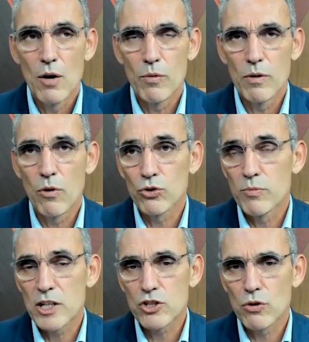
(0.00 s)
We want to
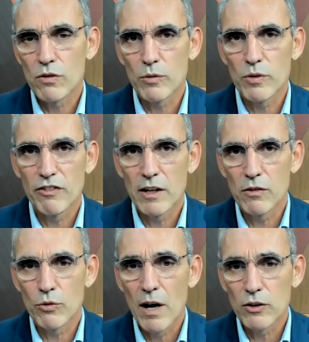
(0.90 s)
make sure that we find
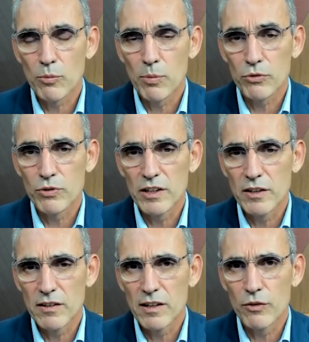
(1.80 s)
the right
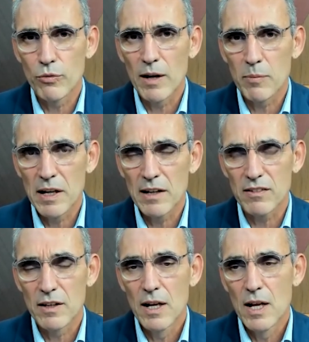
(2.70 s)
opportunities at the right place.